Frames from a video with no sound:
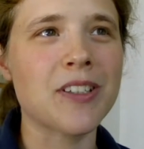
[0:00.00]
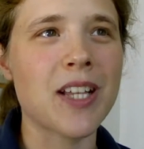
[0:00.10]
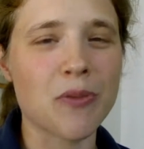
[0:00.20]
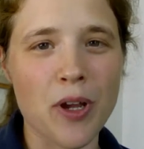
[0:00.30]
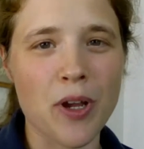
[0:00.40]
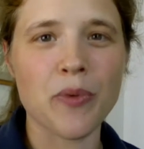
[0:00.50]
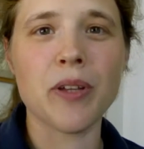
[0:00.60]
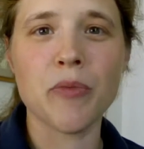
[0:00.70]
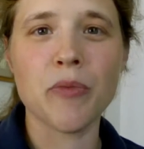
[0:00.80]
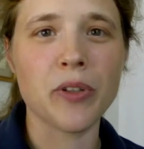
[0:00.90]
So that's why
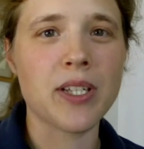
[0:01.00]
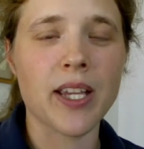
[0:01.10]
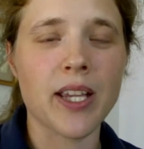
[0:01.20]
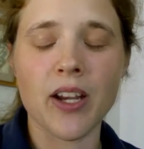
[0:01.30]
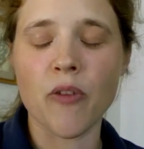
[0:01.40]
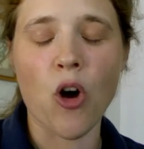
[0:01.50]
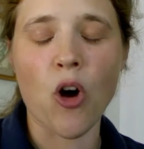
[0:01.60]
we really take care of